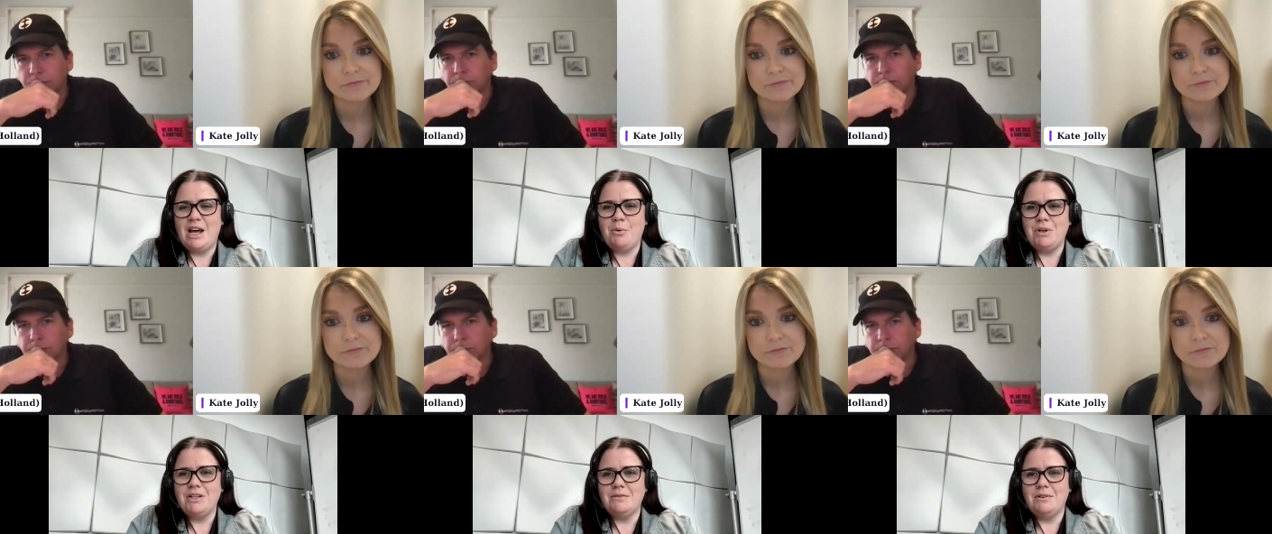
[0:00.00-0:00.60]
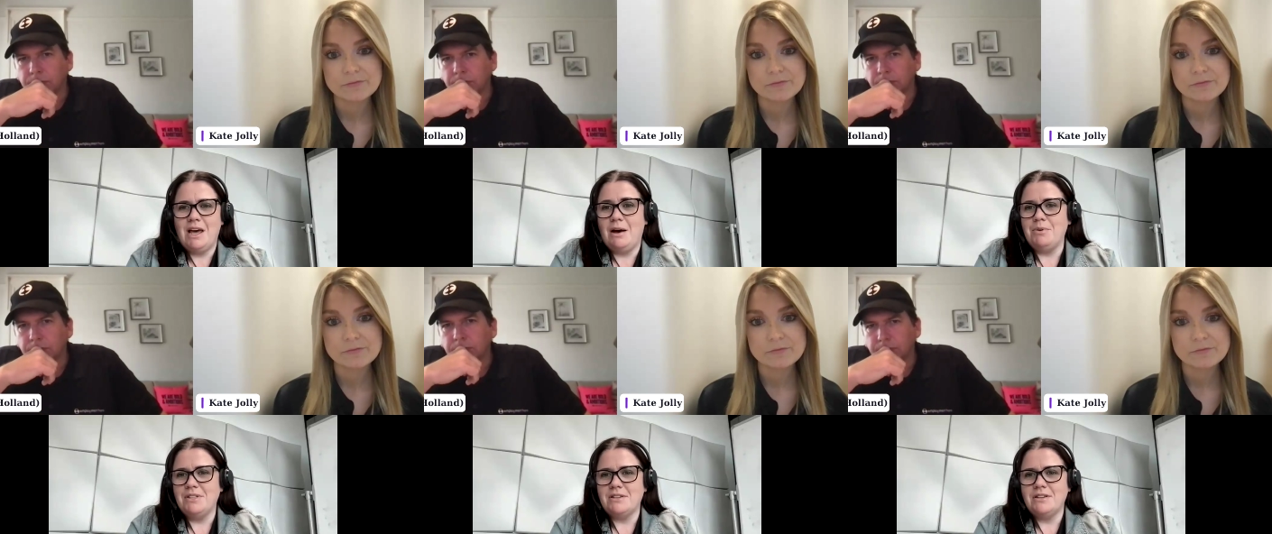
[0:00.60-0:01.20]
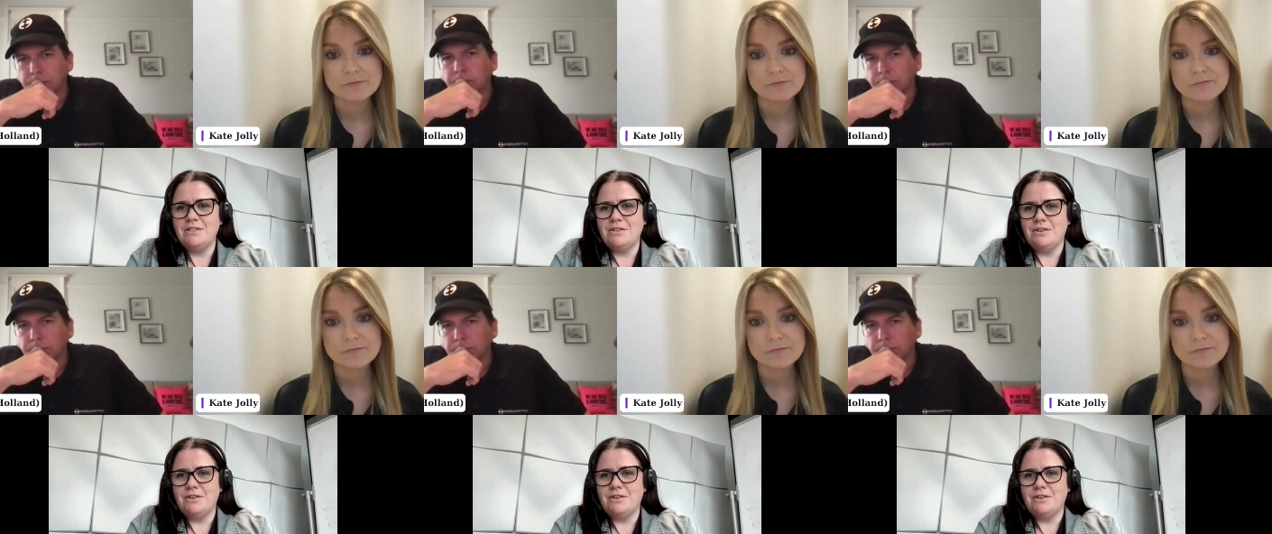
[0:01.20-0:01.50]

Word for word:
Speaker 1: out our big our business